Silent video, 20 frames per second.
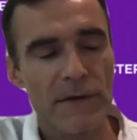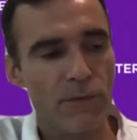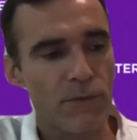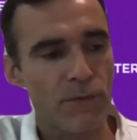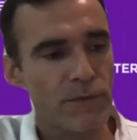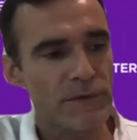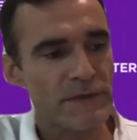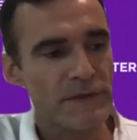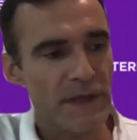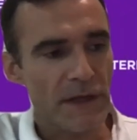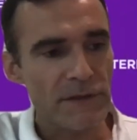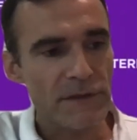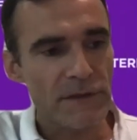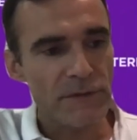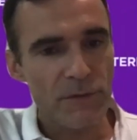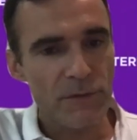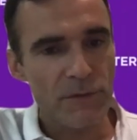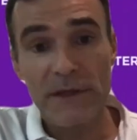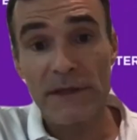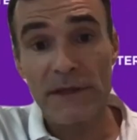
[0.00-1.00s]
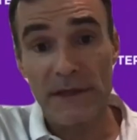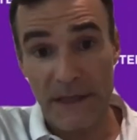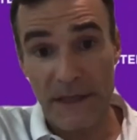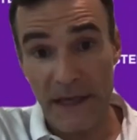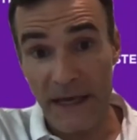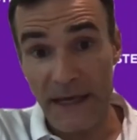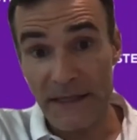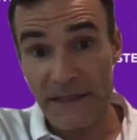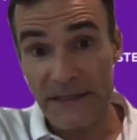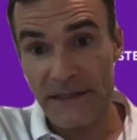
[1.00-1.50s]
started really in the
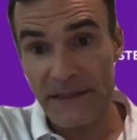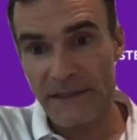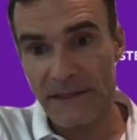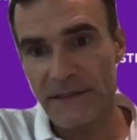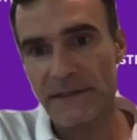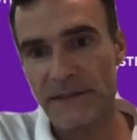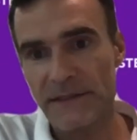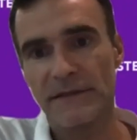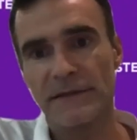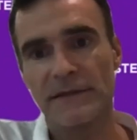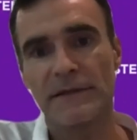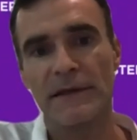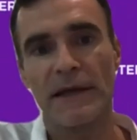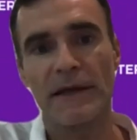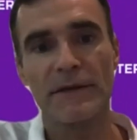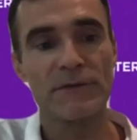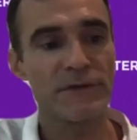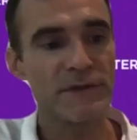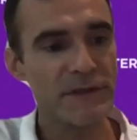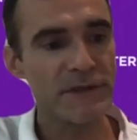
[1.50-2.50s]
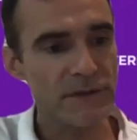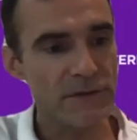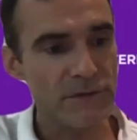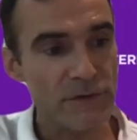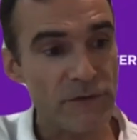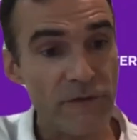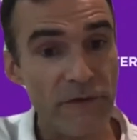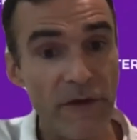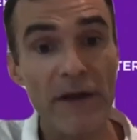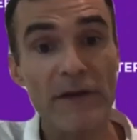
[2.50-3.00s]
eighties, and you see a
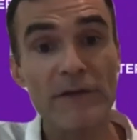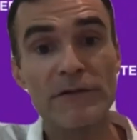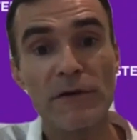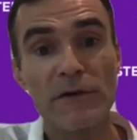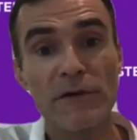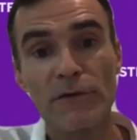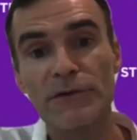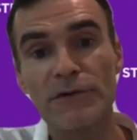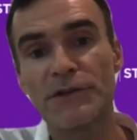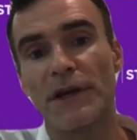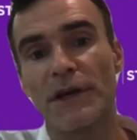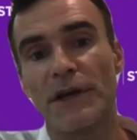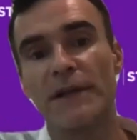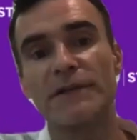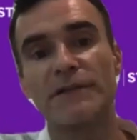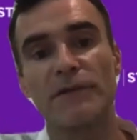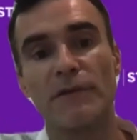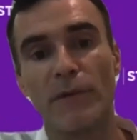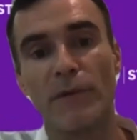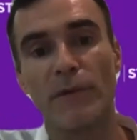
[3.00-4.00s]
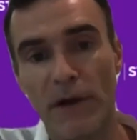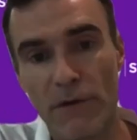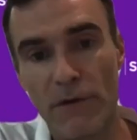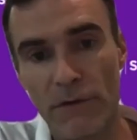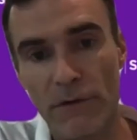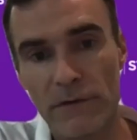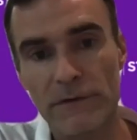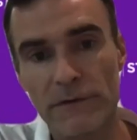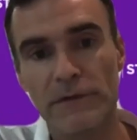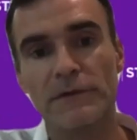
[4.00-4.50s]
very slow change in the way
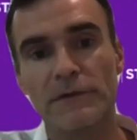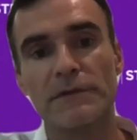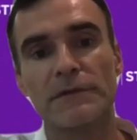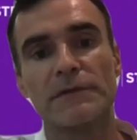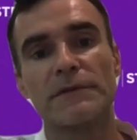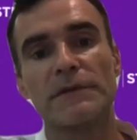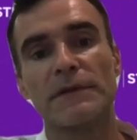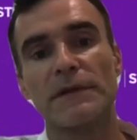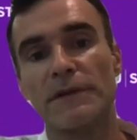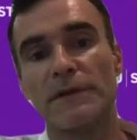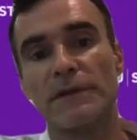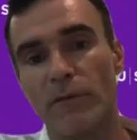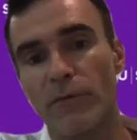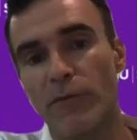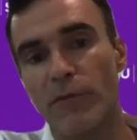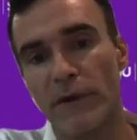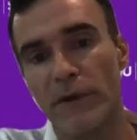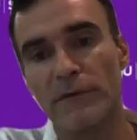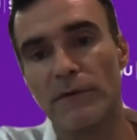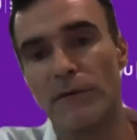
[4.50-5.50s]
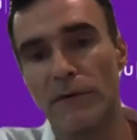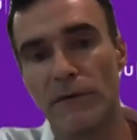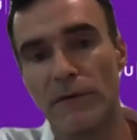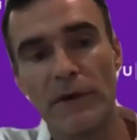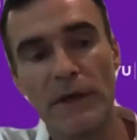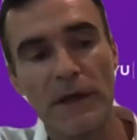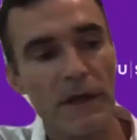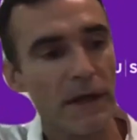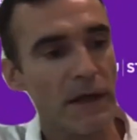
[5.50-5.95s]
courts interpret the law.